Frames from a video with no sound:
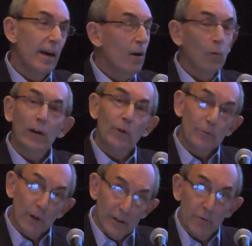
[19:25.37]
we would
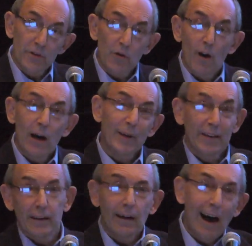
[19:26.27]
reduce crime in
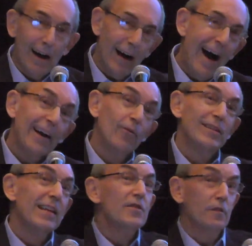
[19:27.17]
the higher
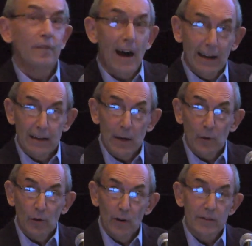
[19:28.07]
densifying
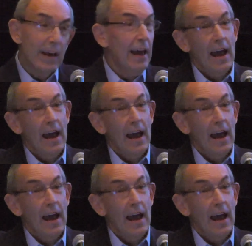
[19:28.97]
neighborhoods,